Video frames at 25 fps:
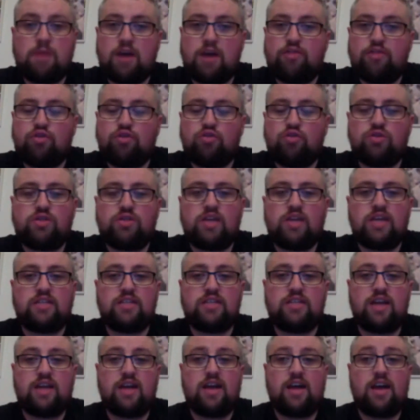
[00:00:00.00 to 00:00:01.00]
Jake
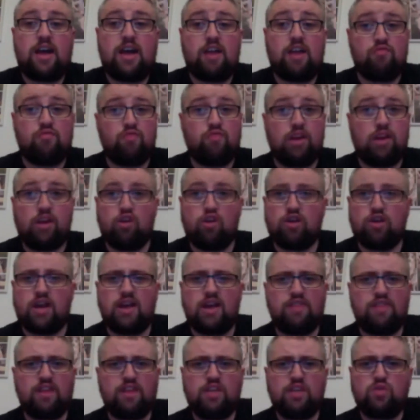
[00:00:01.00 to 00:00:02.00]
Matthews is a
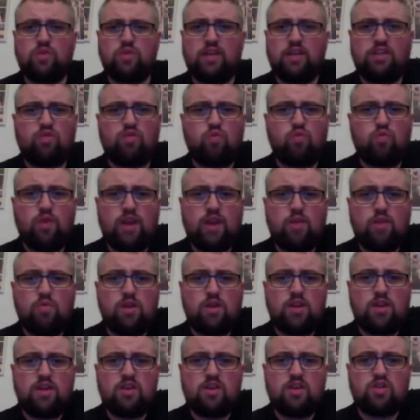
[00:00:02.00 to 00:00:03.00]
really young guy. I think he's only
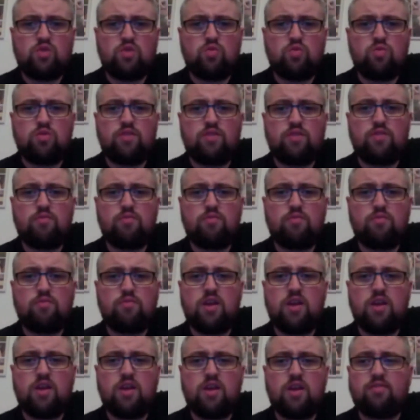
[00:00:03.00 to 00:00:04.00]
21 years old, if
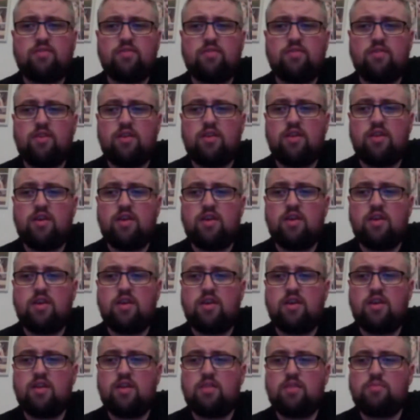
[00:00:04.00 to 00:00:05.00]
I'm right.
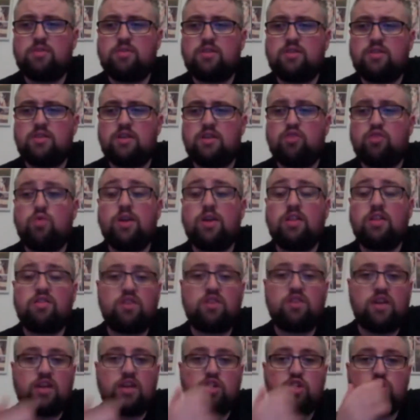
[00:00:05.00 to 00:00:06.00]
Let me see, 23
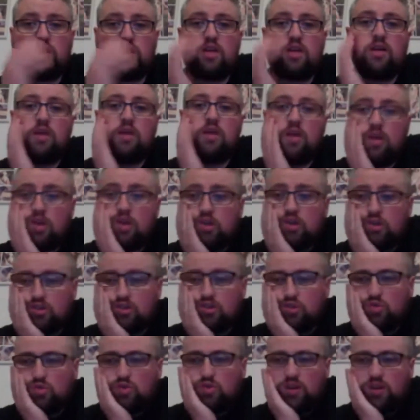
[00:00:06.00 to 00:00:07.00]
actually. So
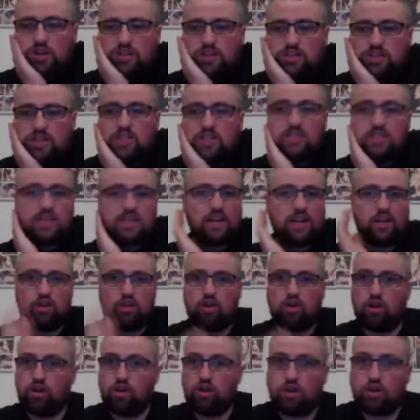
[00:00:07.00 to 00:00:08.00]
he's still a
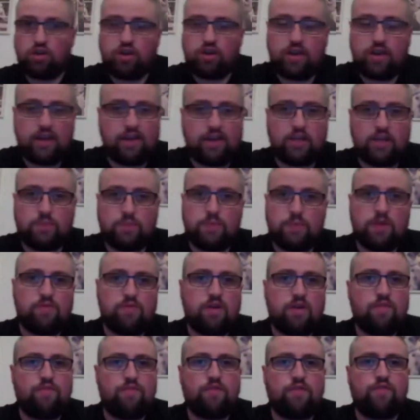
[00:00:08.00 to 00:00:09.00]
young kid. He's been around
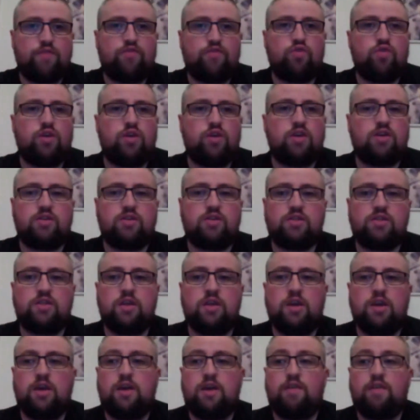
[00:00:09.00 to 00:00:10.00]
for a few years.
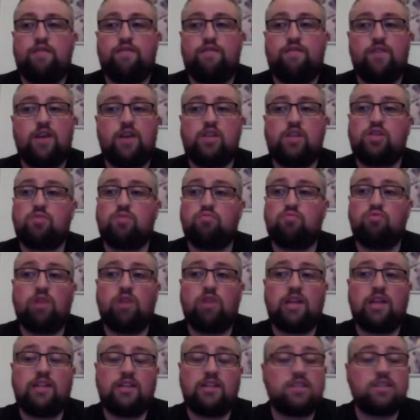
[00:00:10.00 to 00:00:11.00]
Faced some really
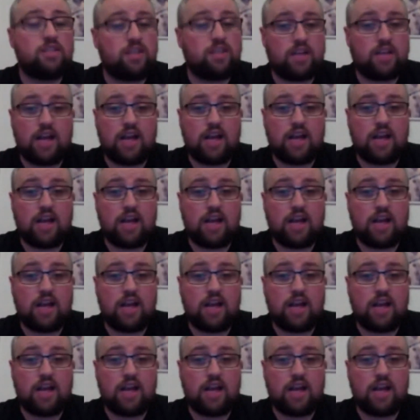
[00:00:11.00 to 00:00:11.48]
decent guys